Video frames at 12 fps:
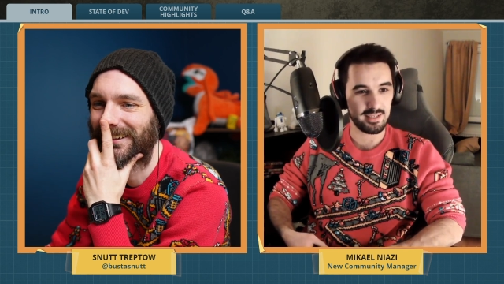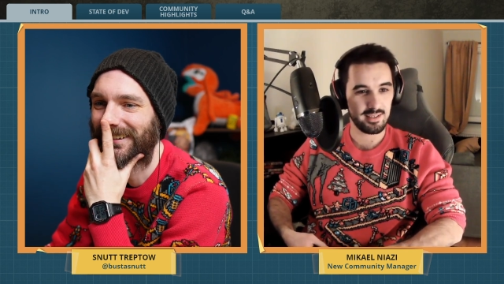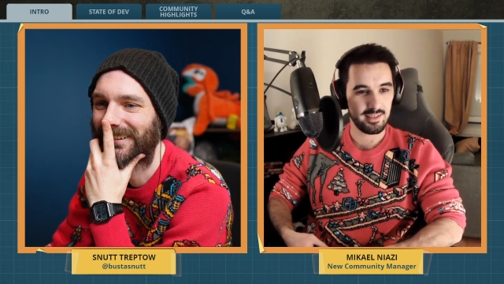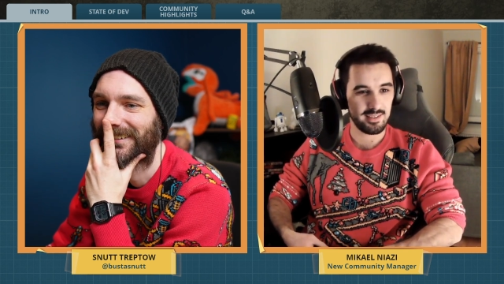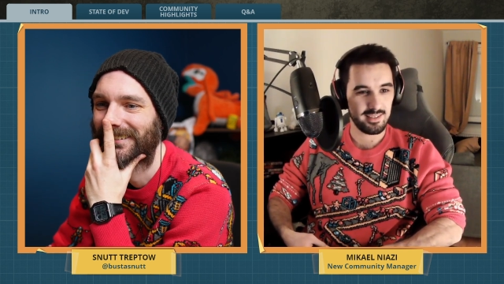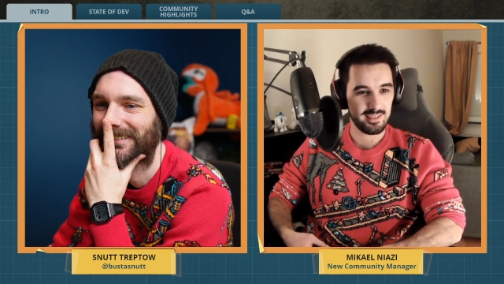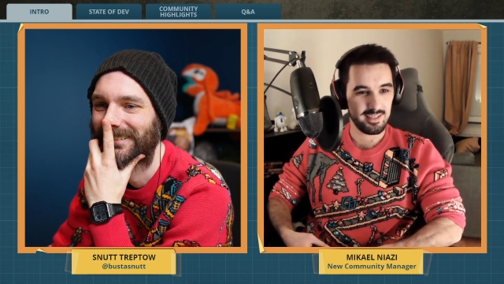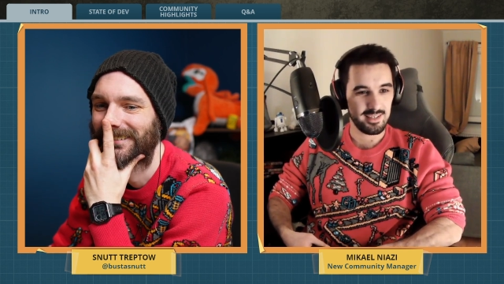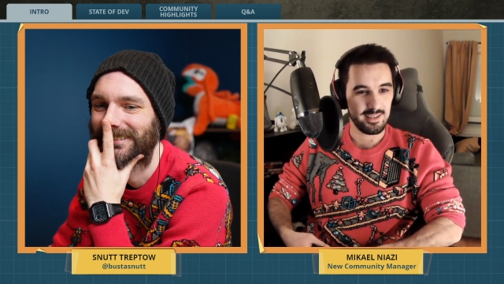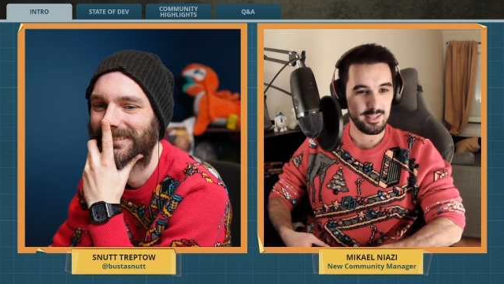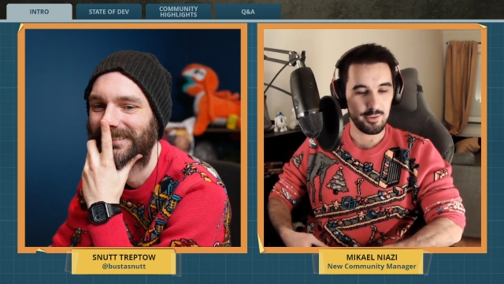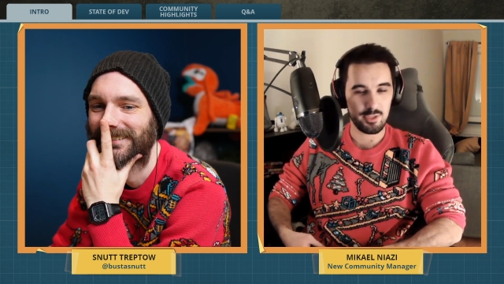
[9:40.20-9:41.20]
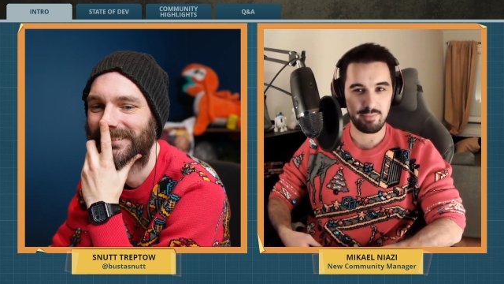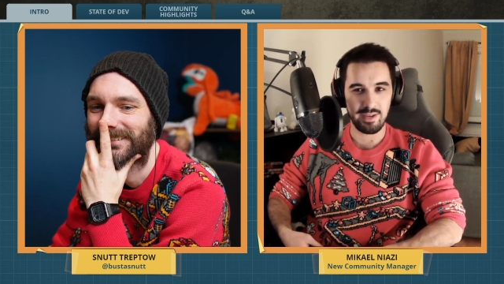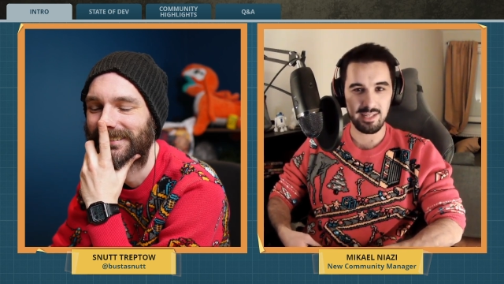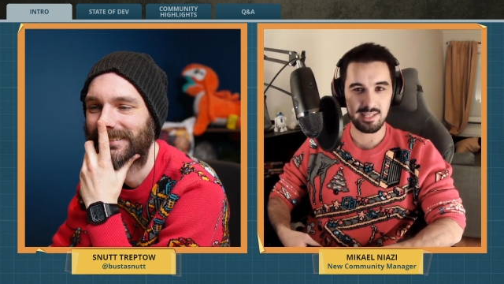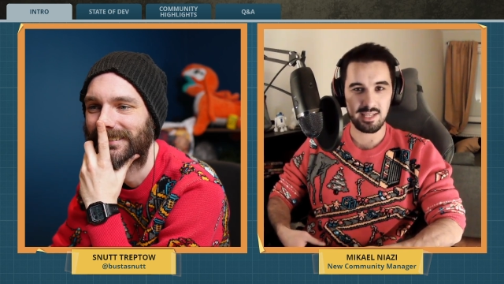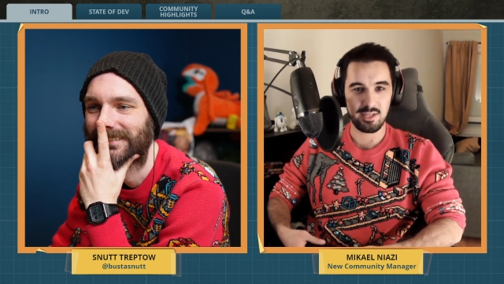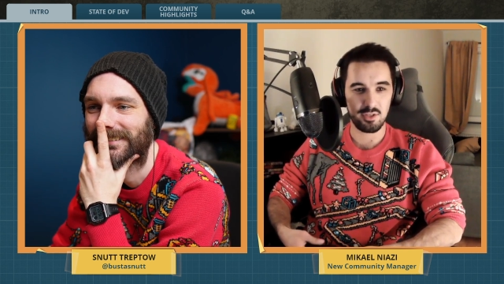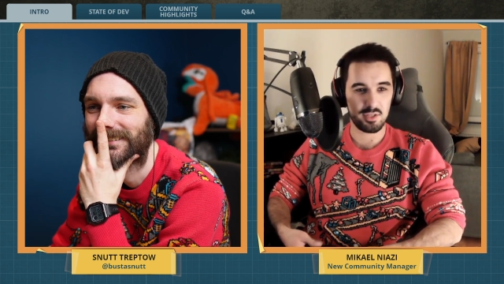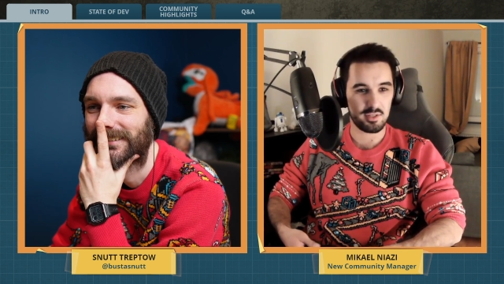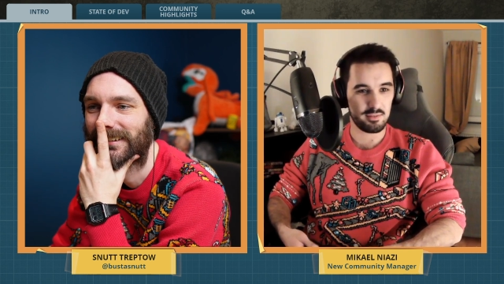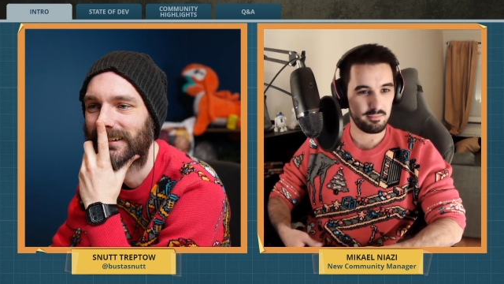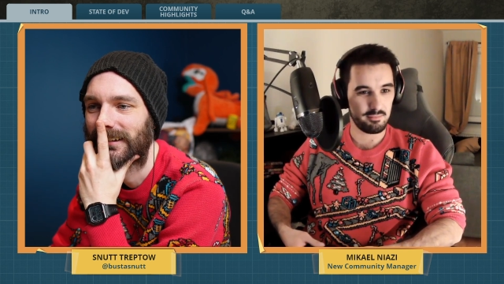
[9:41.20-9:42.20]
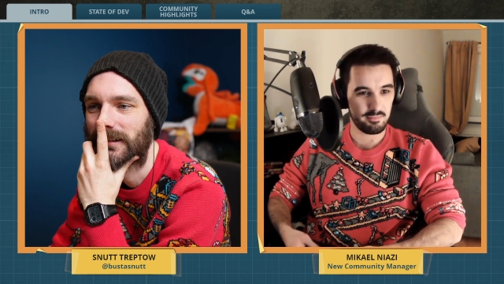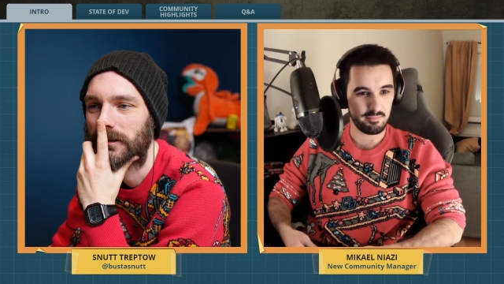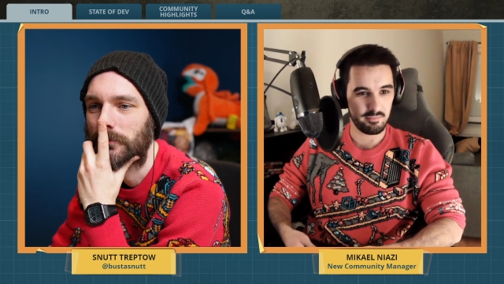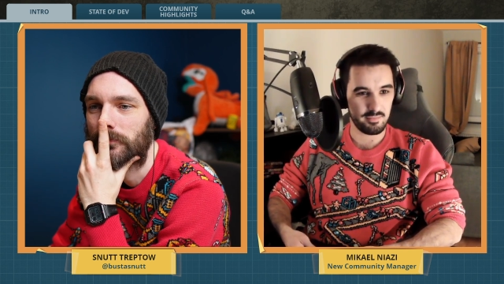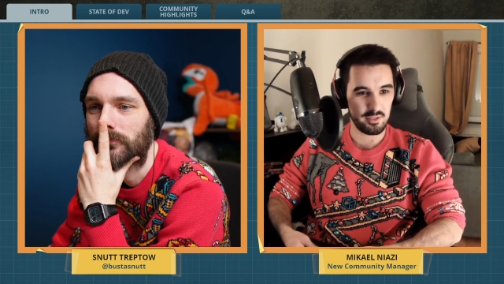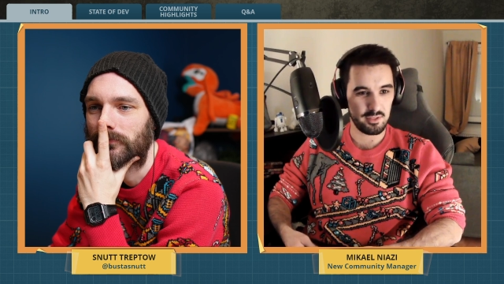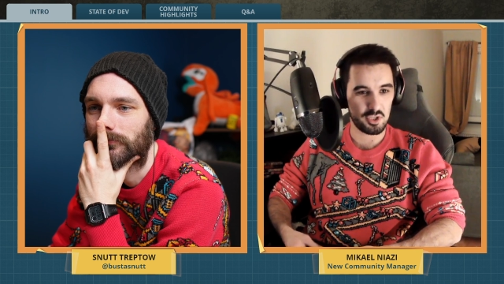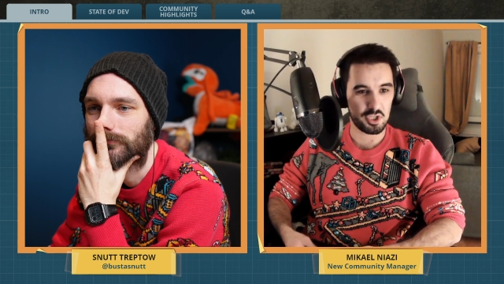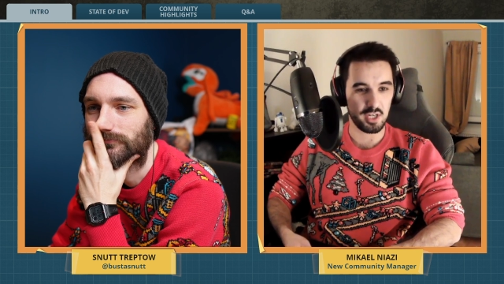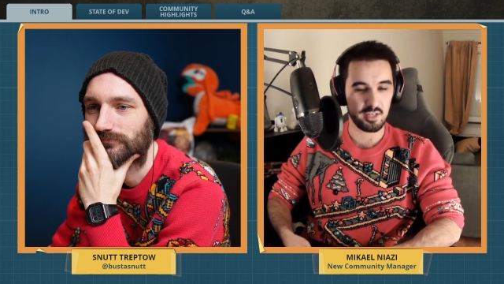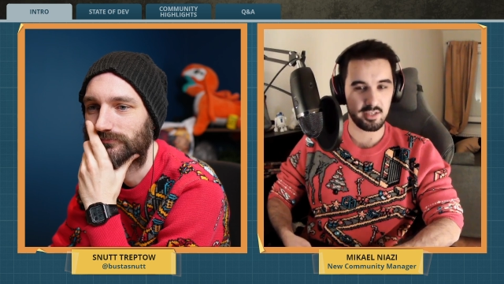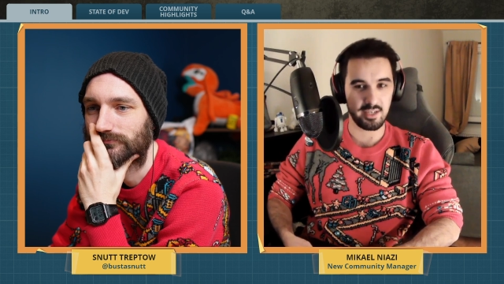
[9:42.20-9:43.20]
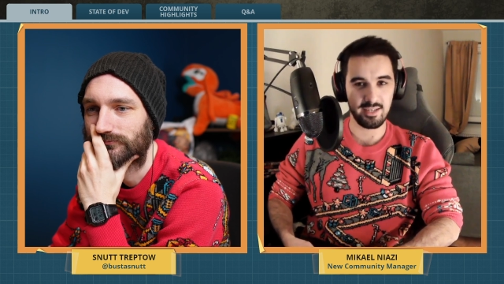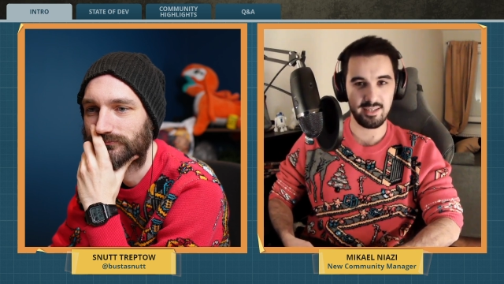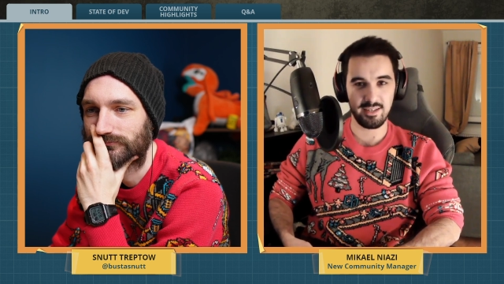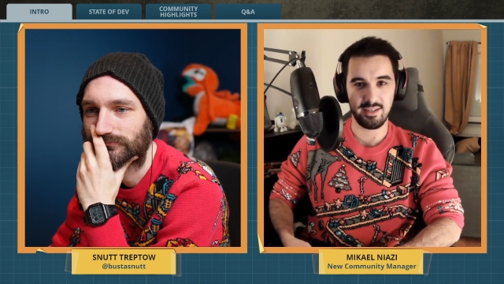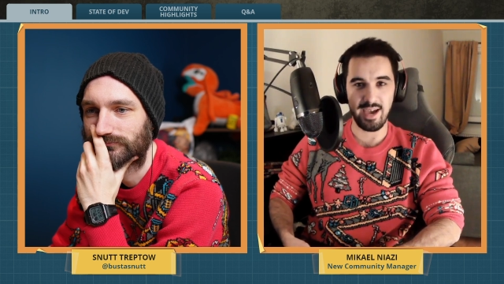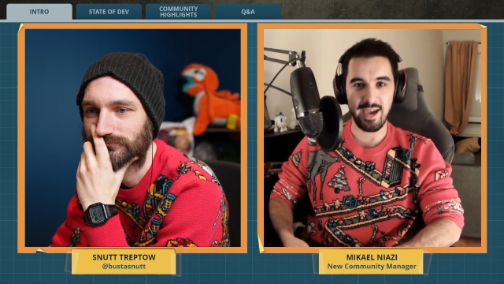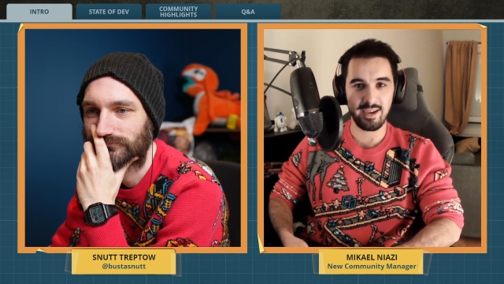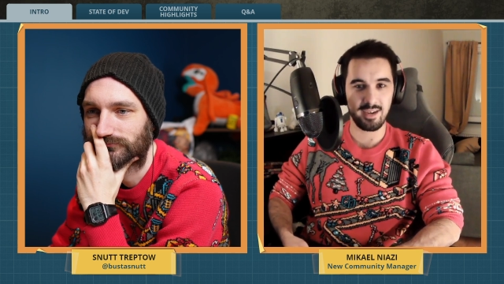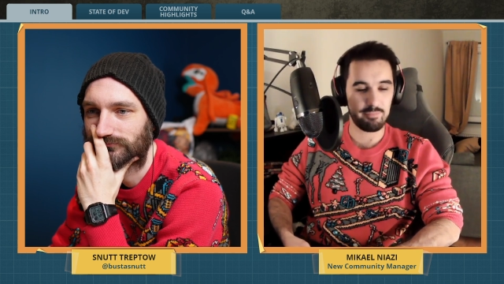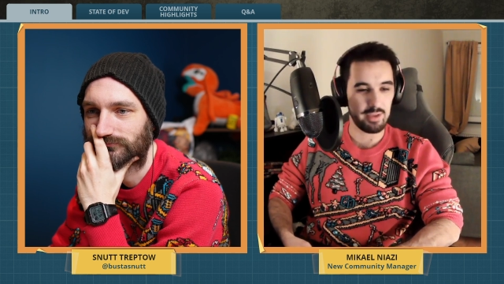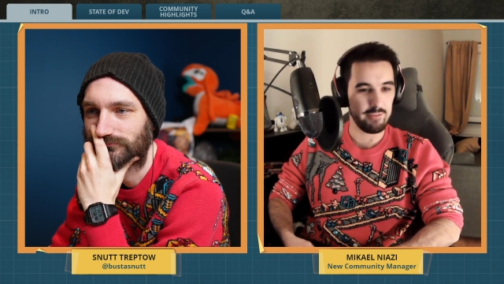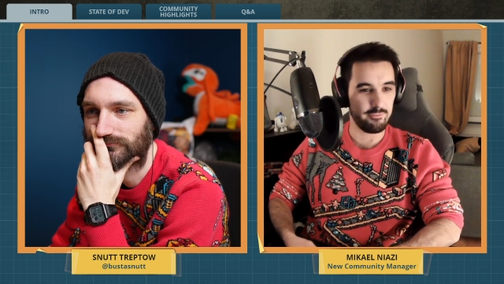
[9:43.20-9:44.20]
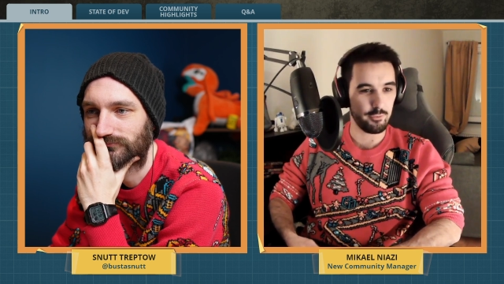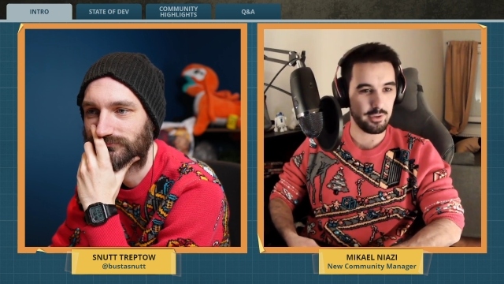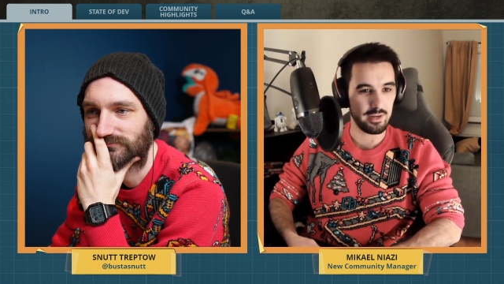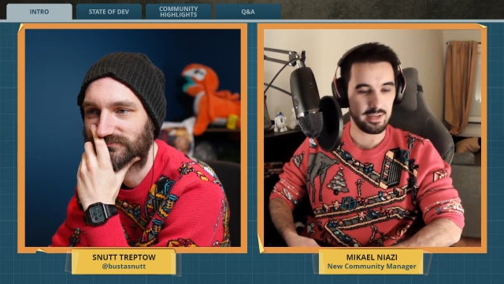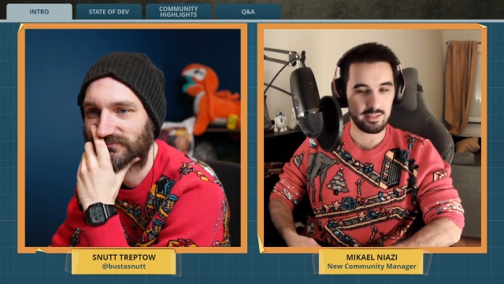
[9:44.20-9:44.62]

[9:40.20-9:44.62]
Speaker 1: Like those belts, they just they just chug and hang up everywhere.